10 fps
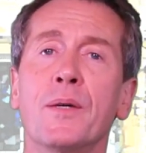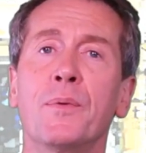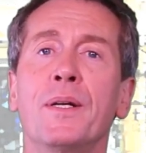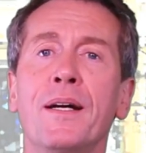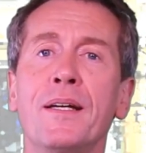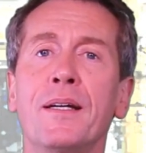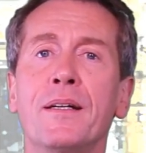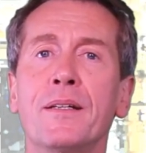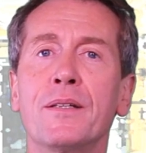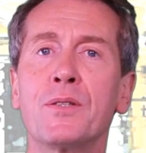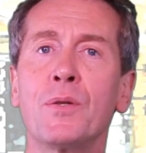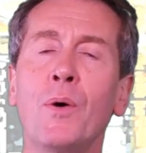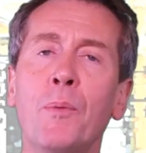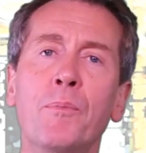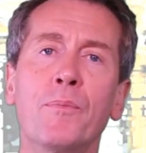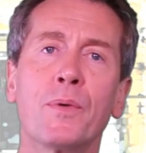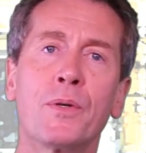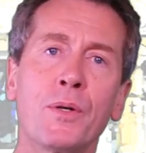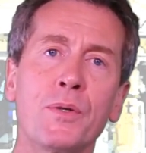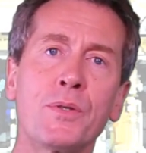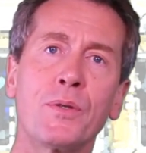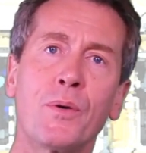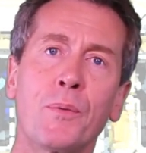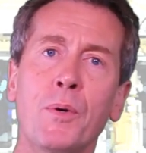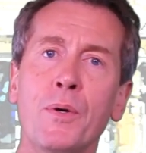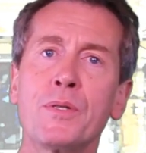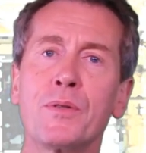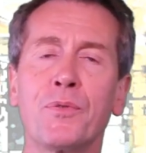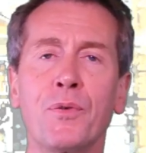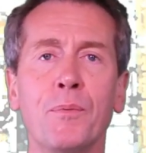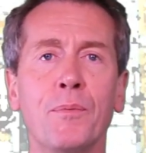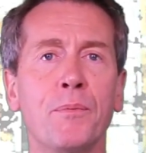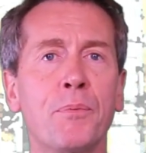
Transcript: When I saw girls or boys from